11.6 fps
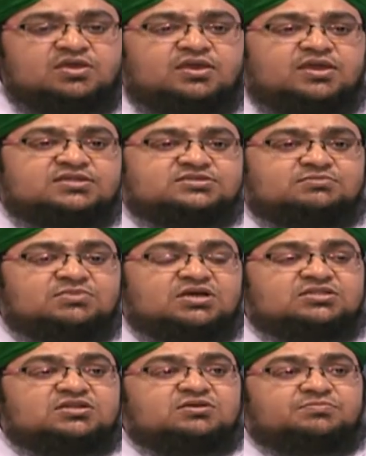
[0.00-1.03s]
and some
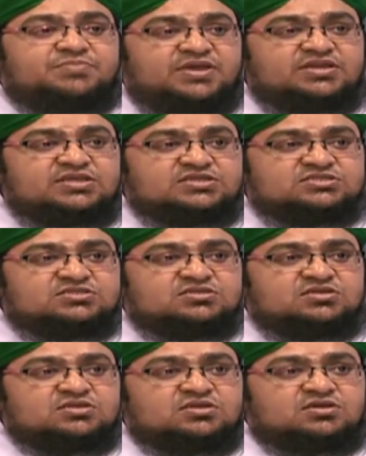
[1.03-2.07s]
other companions,
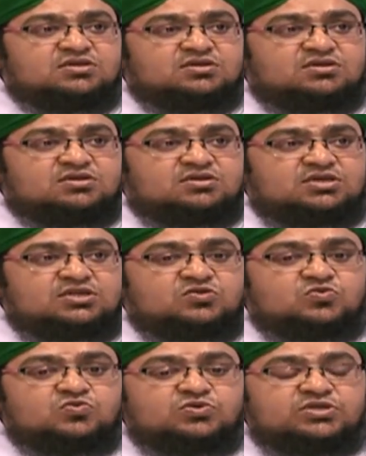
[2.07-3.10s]

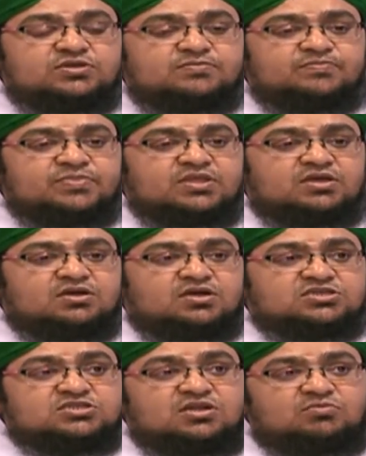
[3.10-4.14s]
including
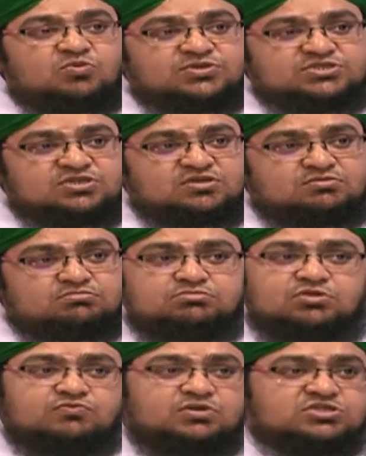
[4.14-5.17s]
Ashara Mubashara,
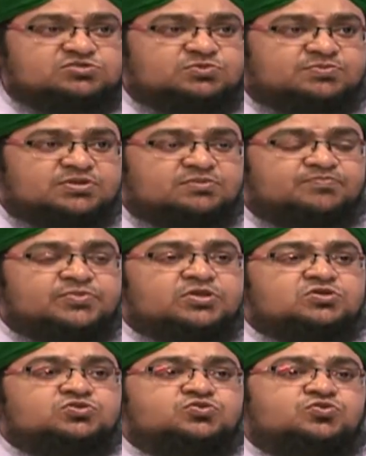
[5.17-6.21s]
they were rich people.
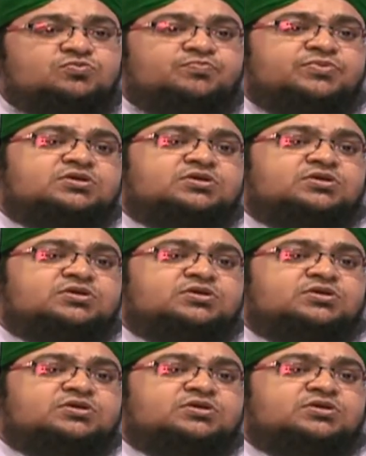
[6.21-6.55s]
So